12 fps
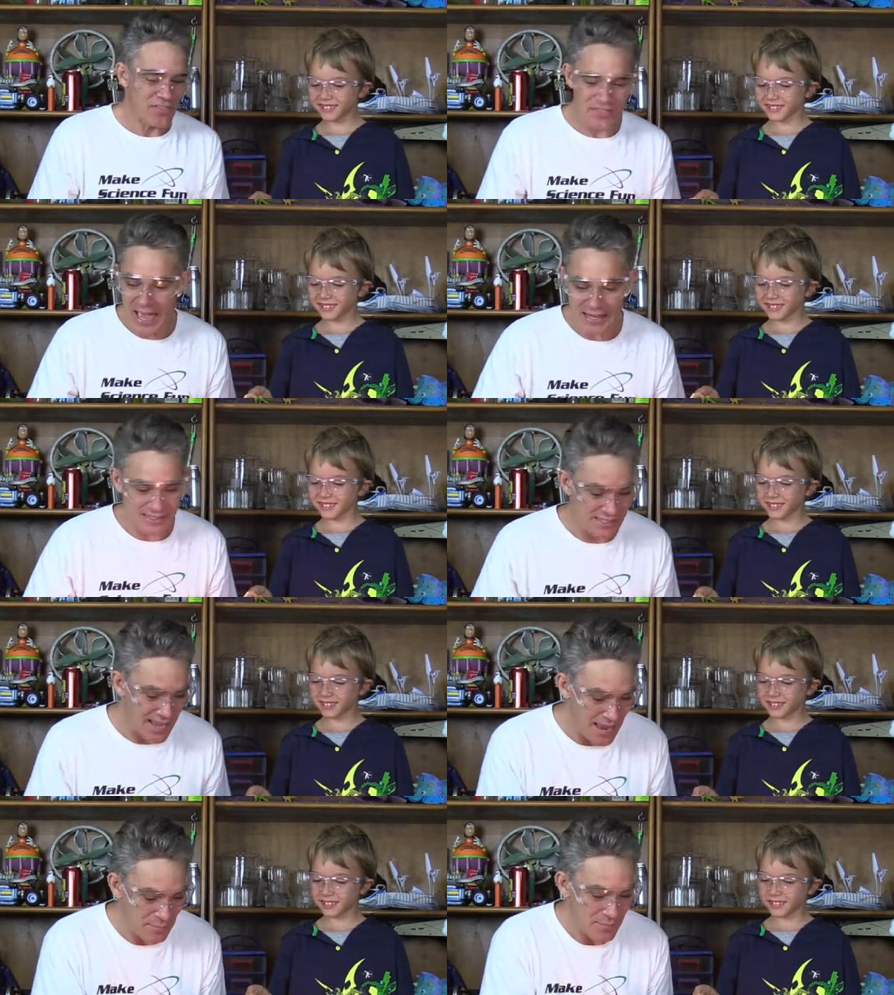Speaker 1: That,
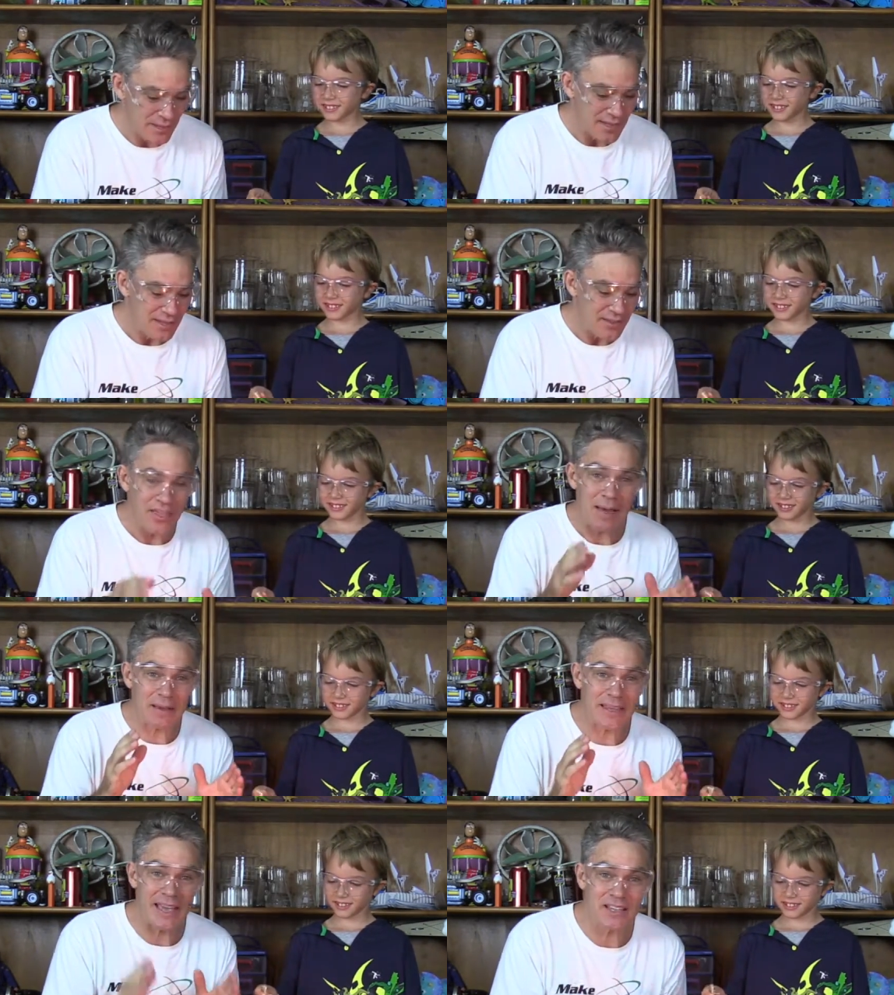Sam,
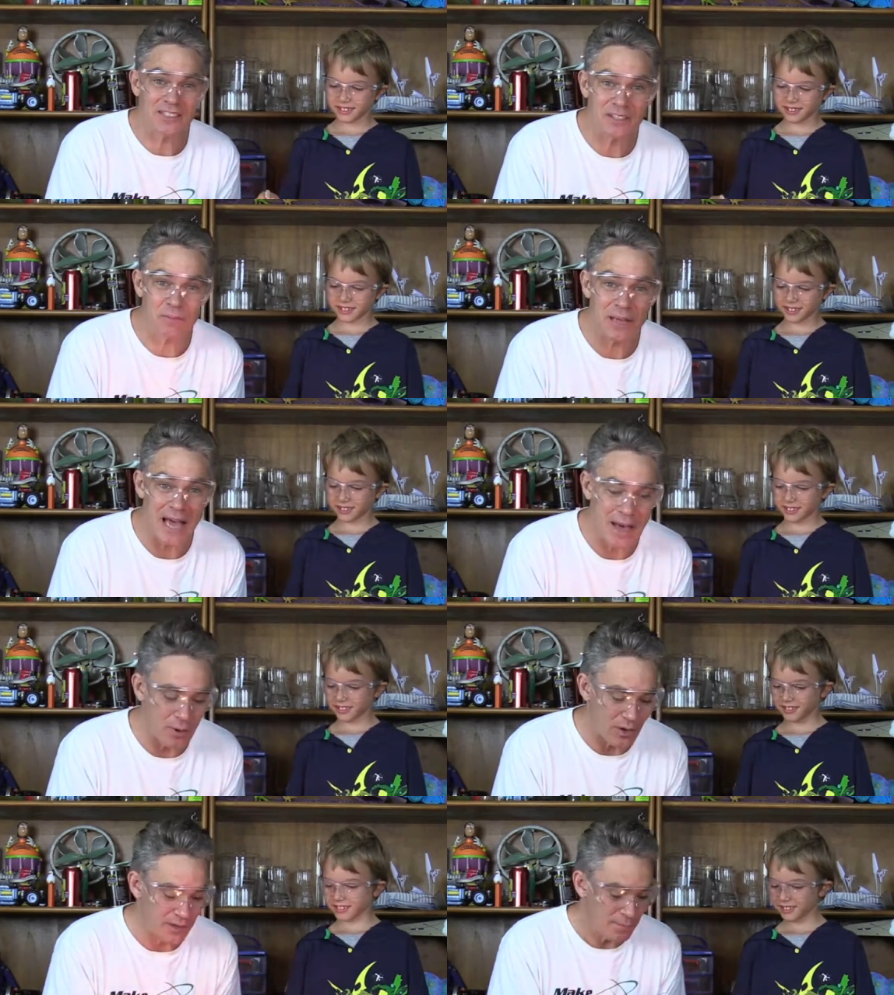that calcium
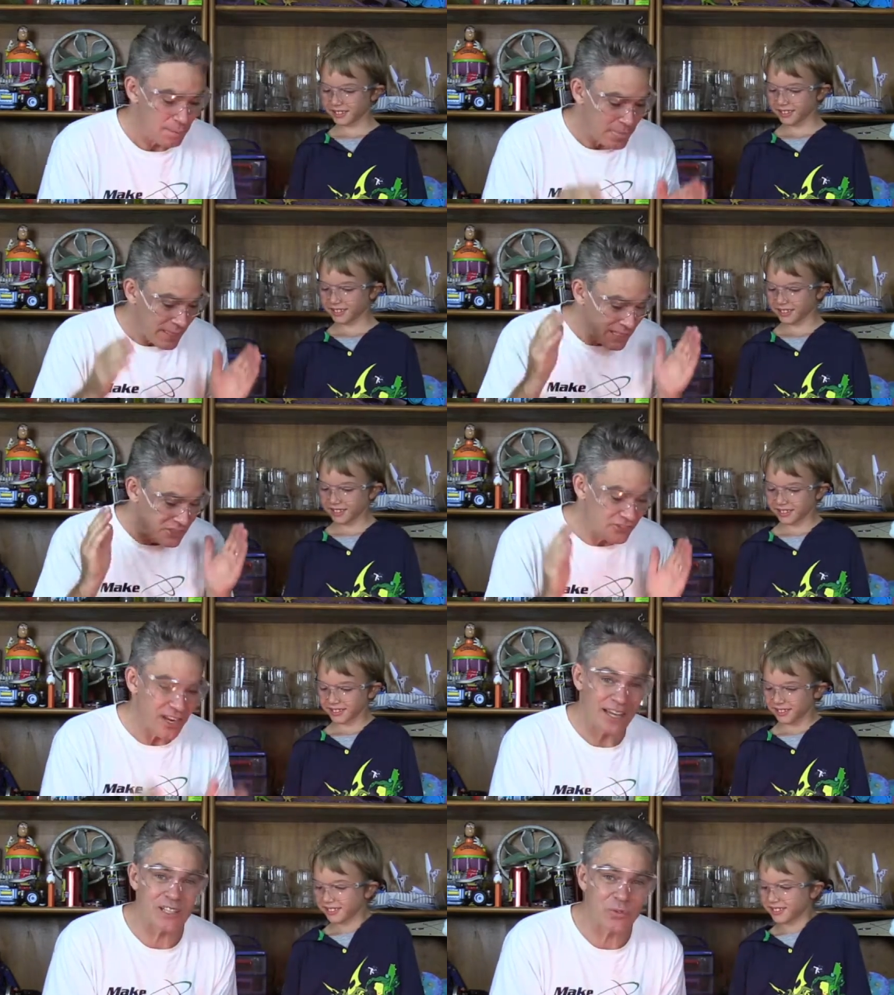carbide is
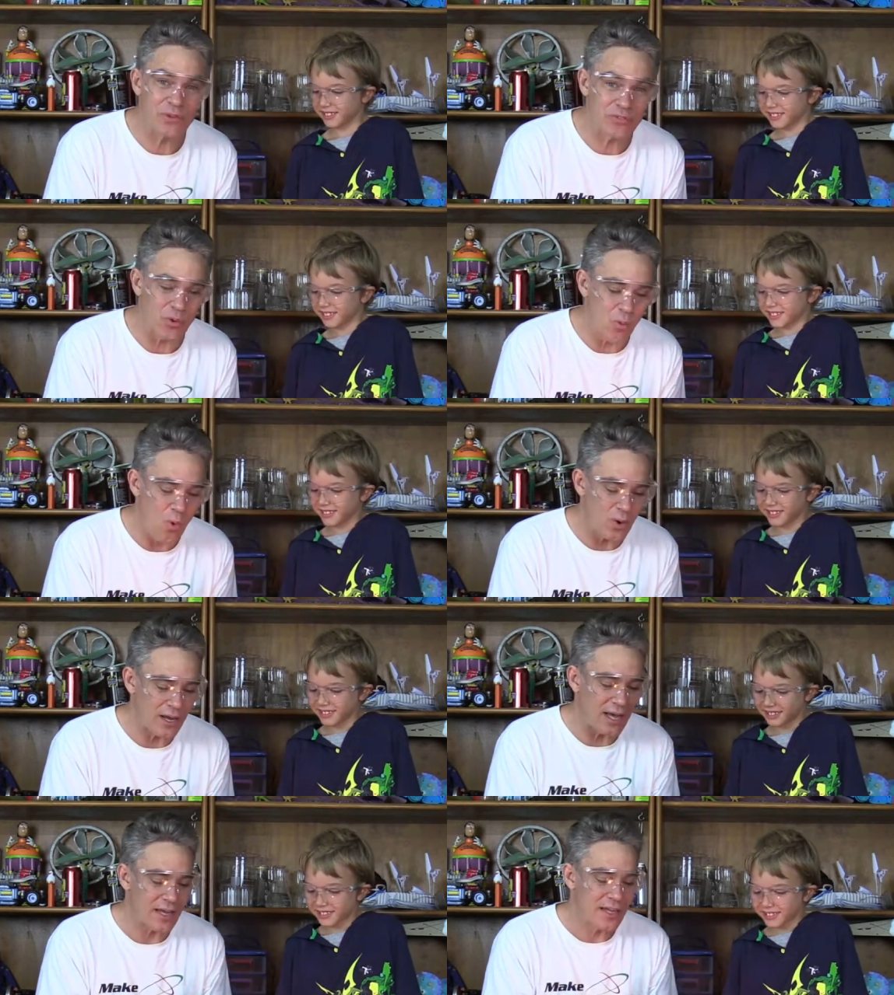reacting with the
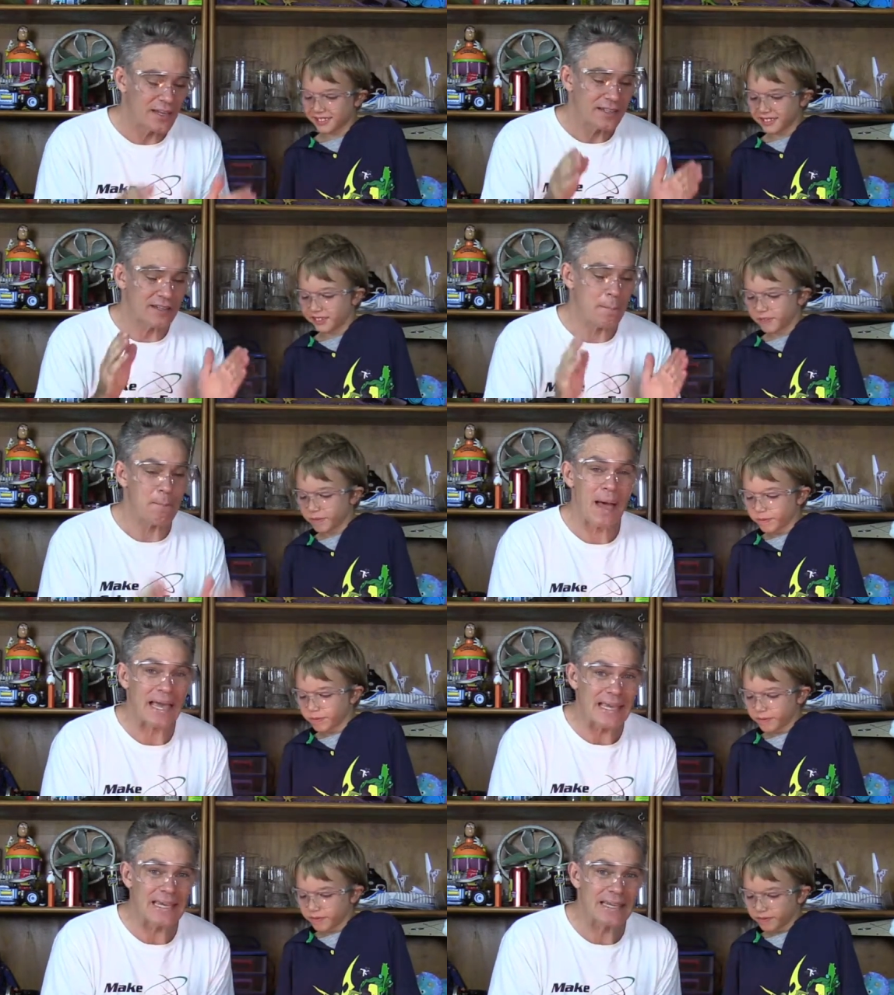water to
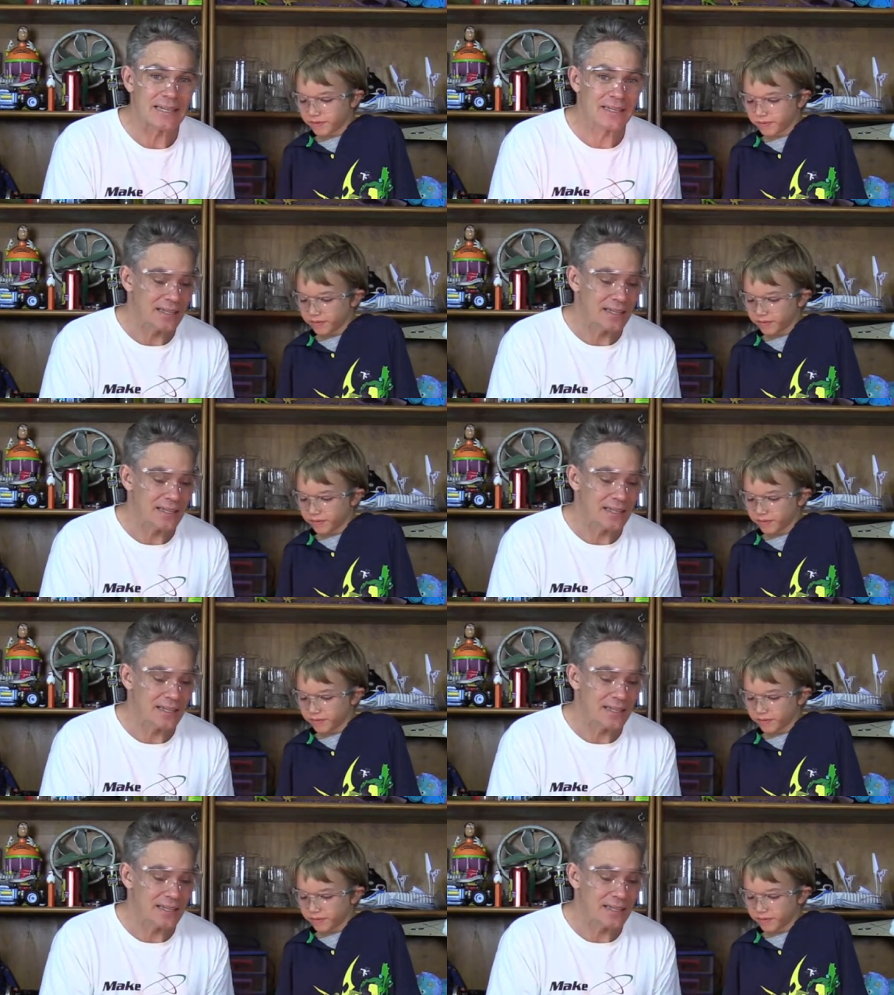make